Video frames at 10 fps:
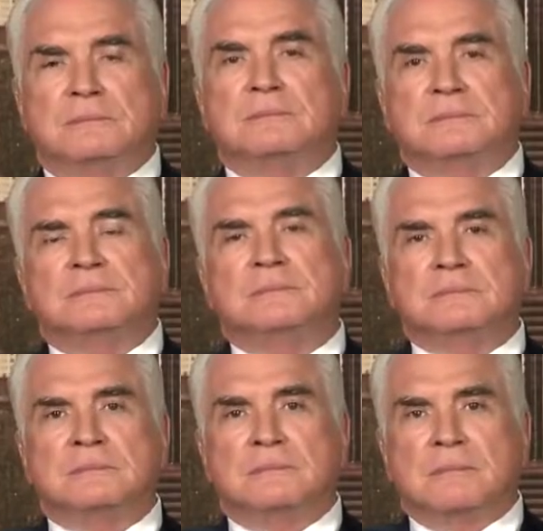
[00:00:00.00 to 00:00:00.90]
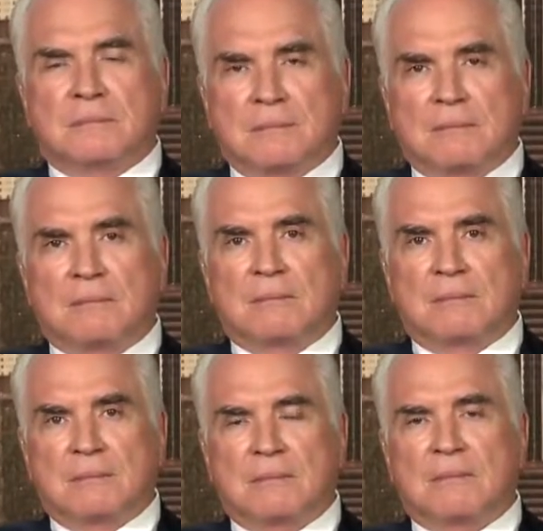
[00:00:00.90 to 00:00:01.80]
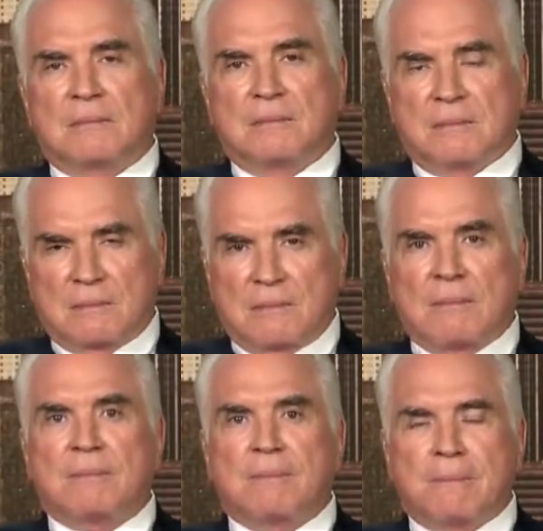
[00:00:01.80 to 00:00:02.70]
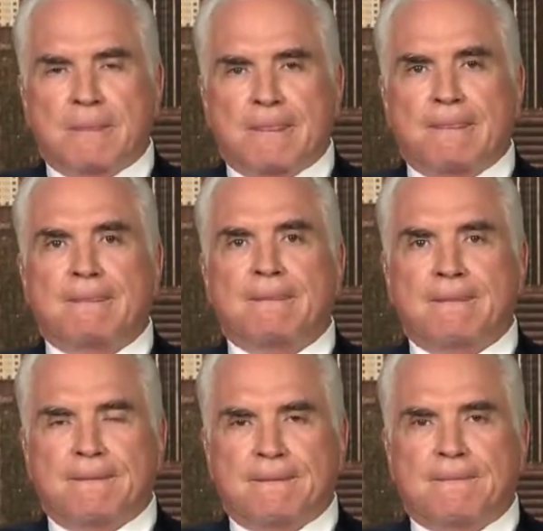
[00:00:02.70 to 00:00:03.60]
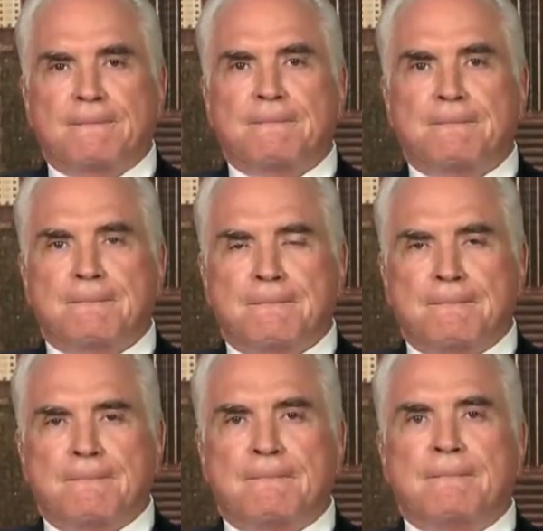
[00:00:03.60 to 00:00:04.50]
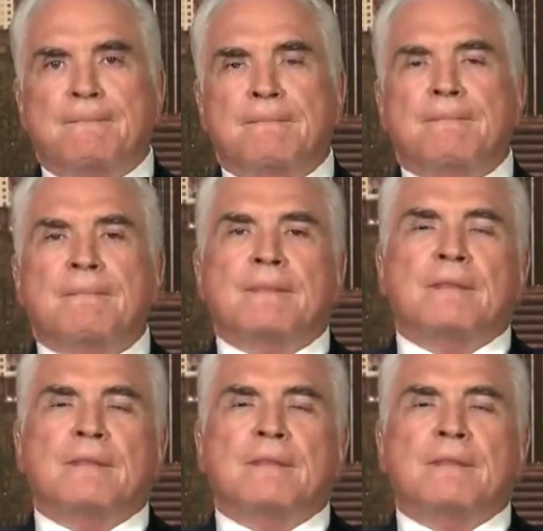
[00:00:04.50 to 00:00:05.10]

(not speaking)